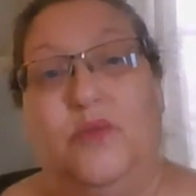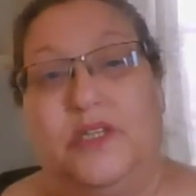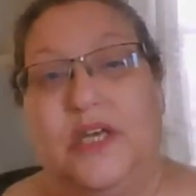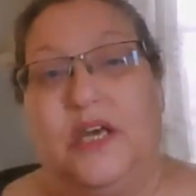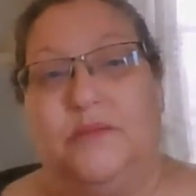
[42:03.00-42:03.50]

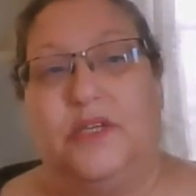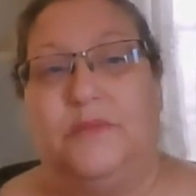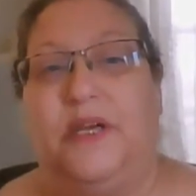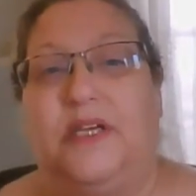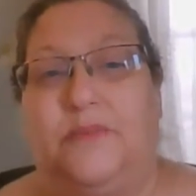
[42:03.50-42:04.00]
with them
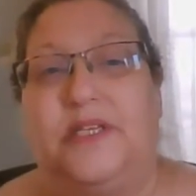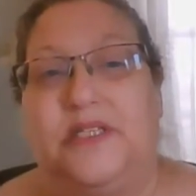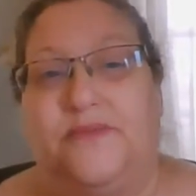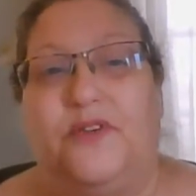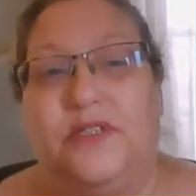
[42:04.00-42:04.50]
can make a
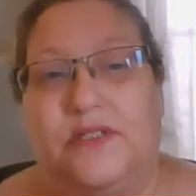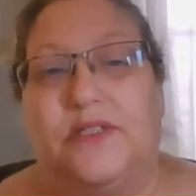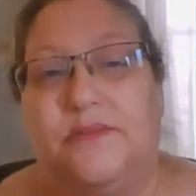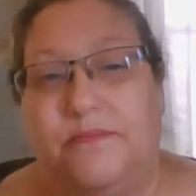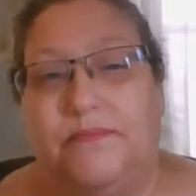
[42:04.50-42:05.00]
big
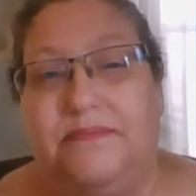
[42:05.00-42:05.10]
difference.